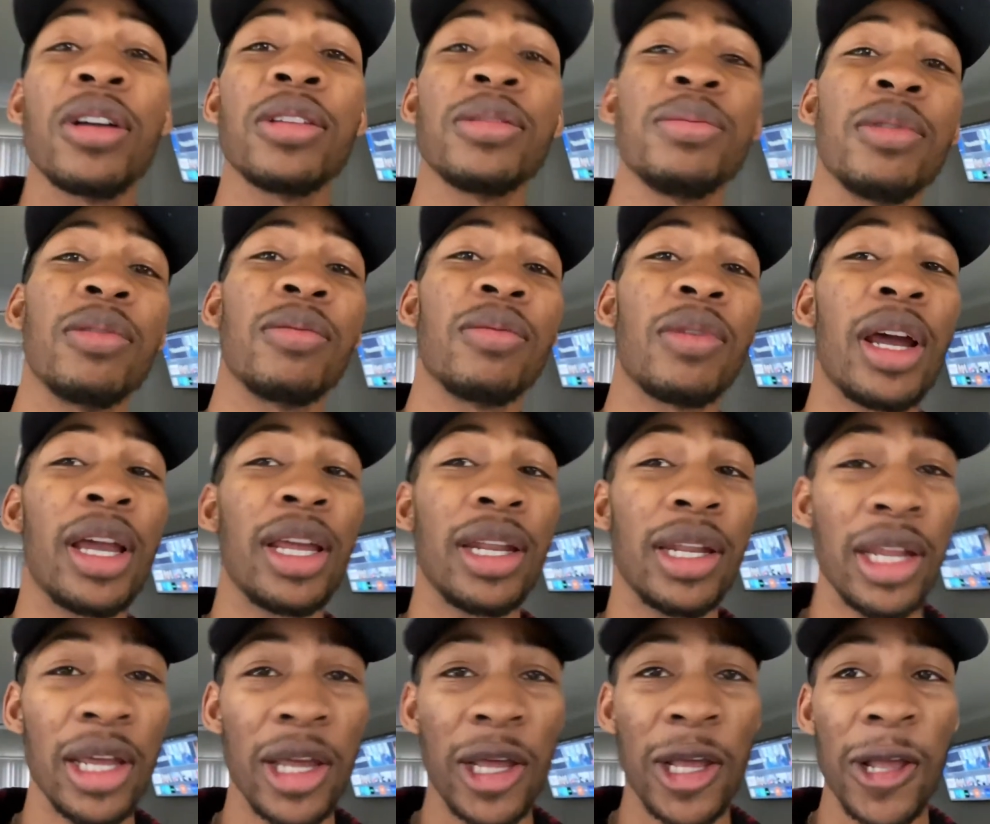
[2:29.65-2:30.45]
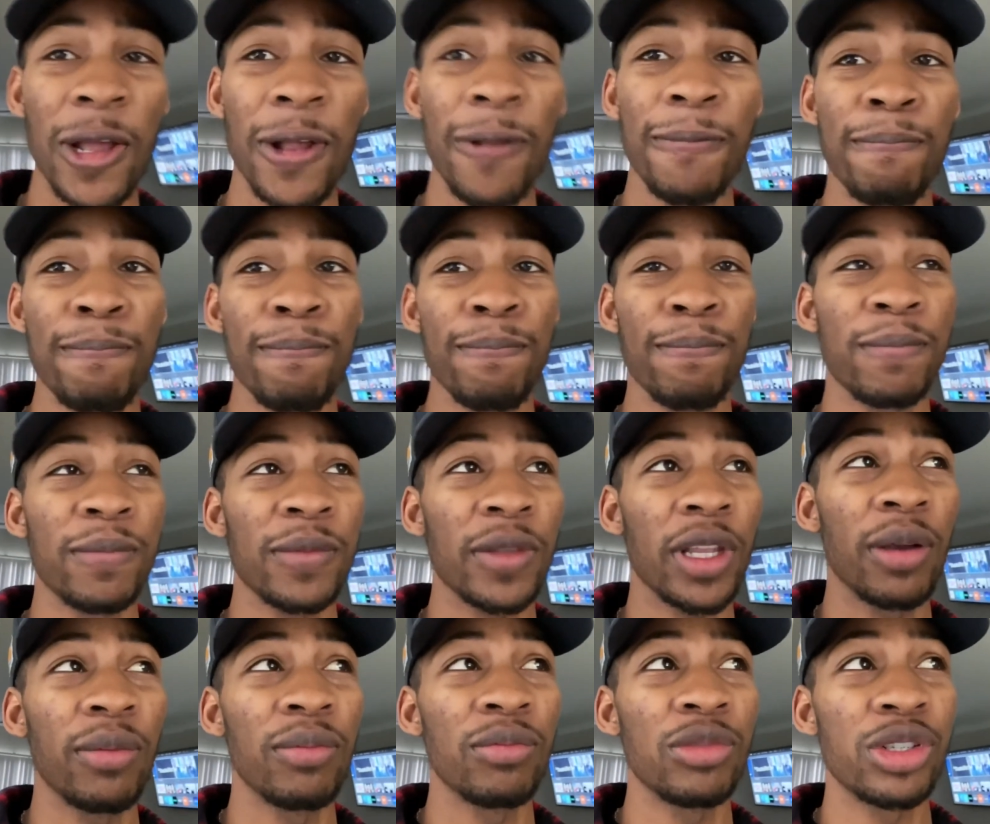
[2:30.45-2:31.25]
But right now,
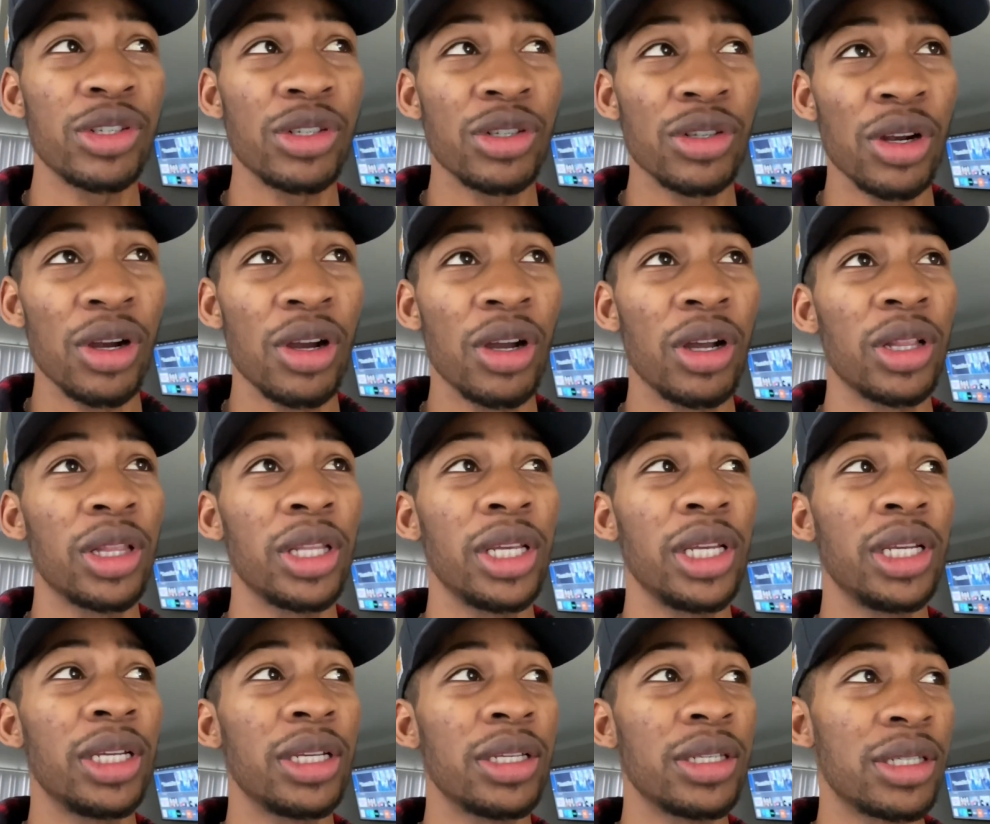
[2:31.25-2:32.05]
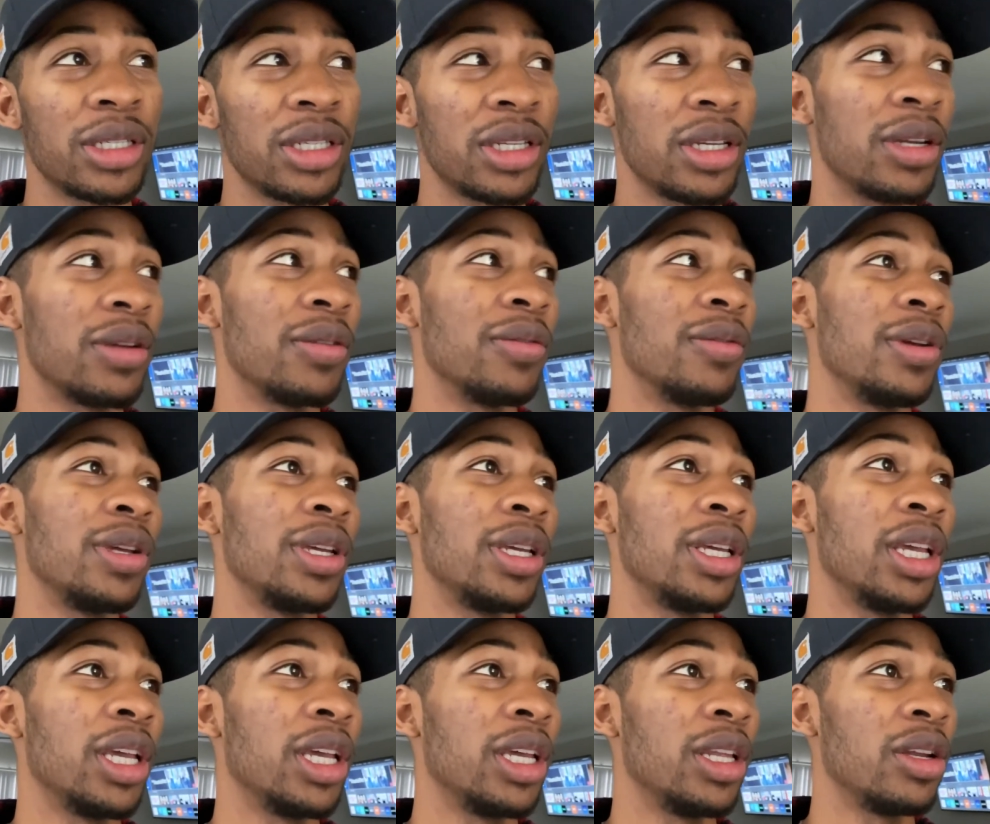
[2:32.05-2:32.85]
I'm strongly considering
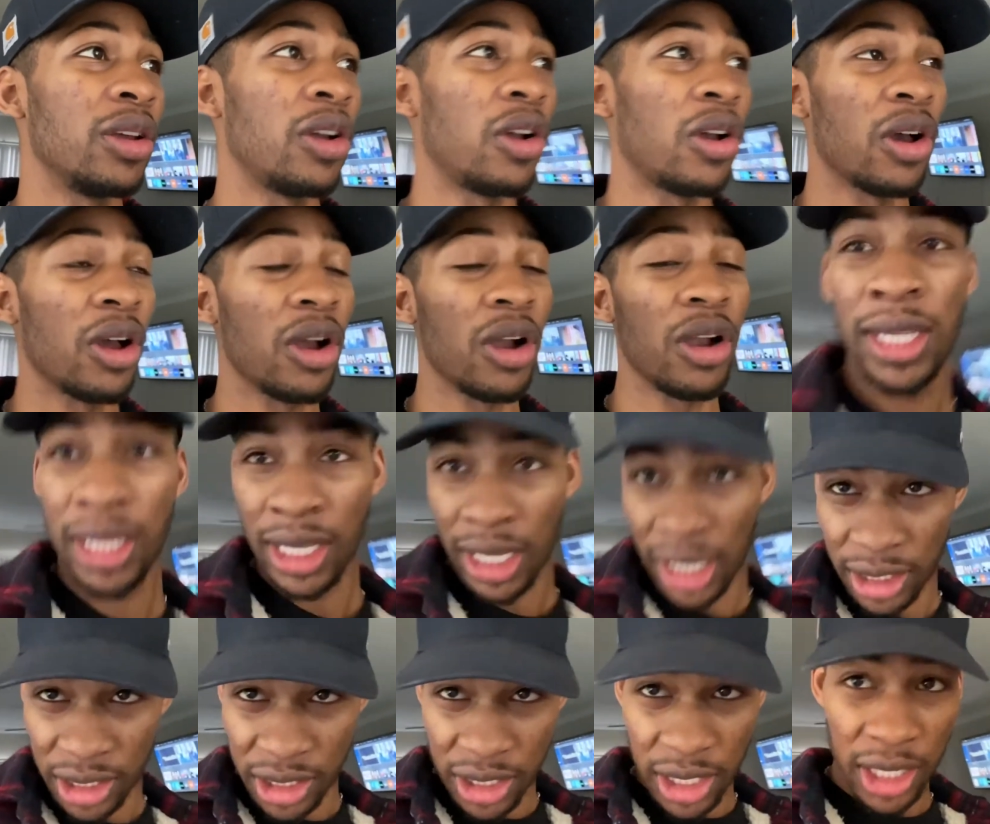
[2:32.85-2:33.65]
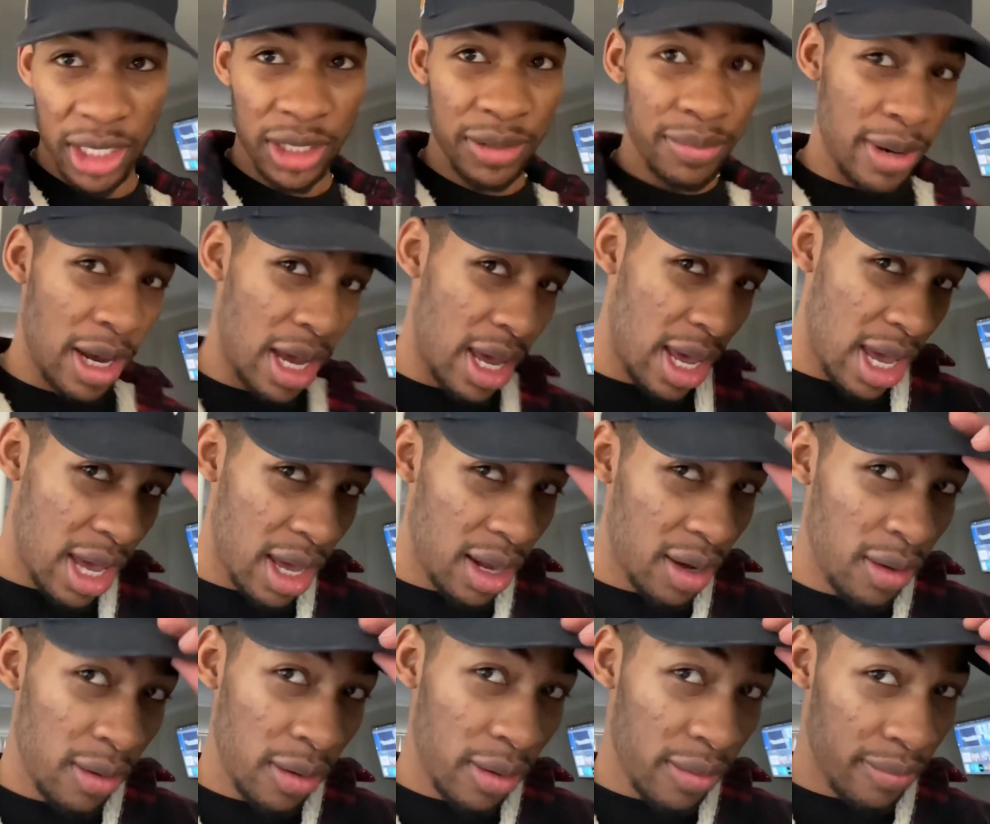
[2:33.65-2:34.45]
getting a car. I changed my hat
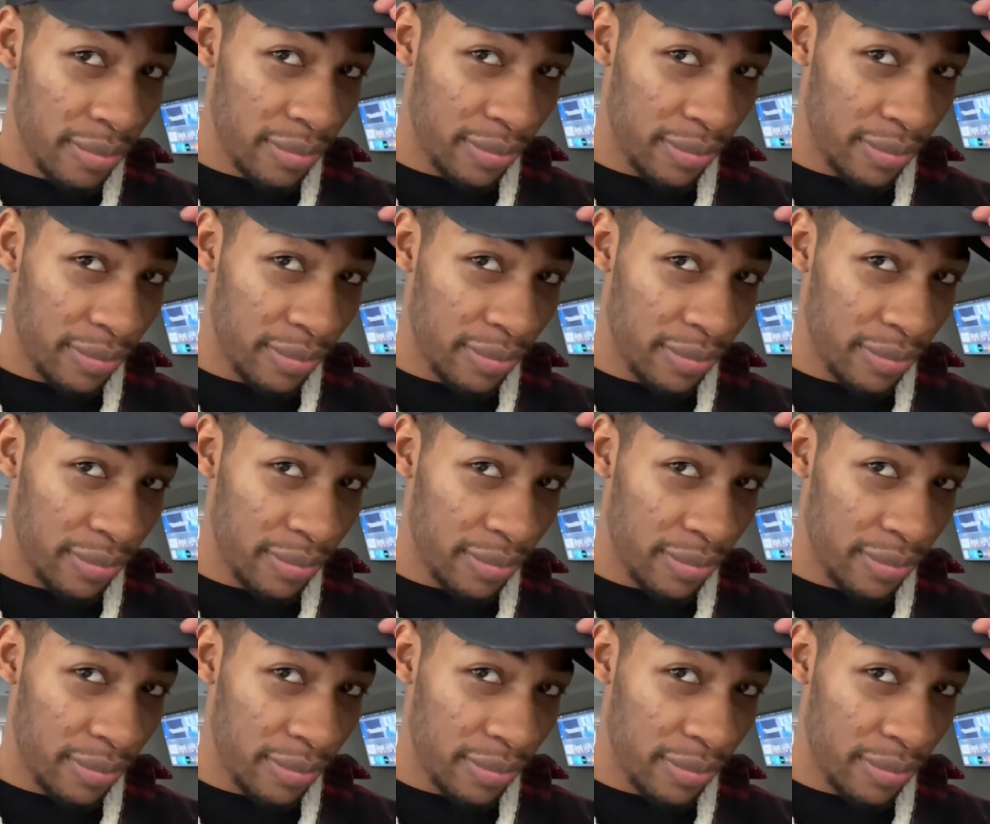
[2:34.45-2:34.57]
up.